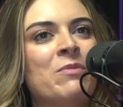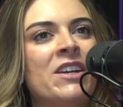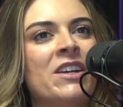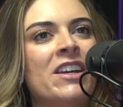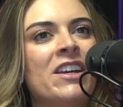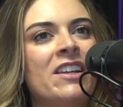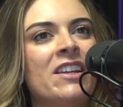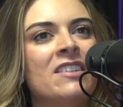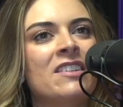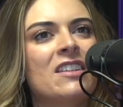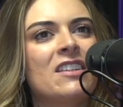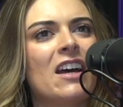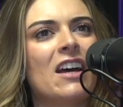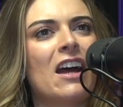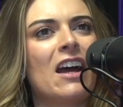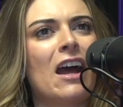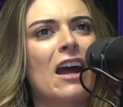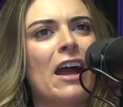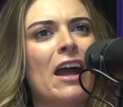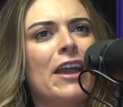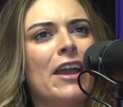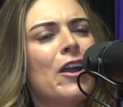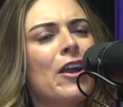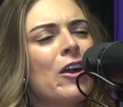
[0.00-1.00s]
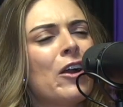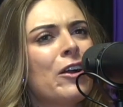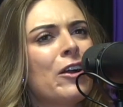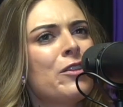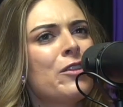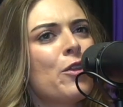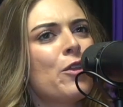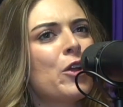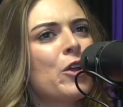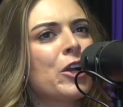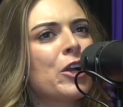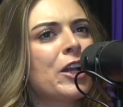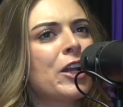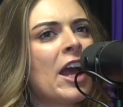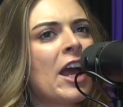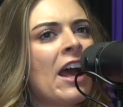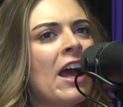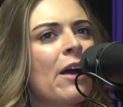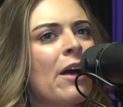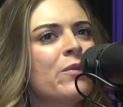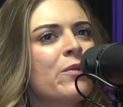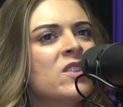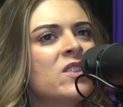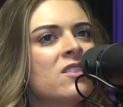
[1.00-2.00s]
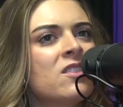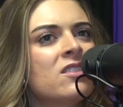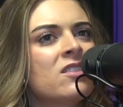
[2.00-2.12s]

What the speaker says: And I heard that they're going to have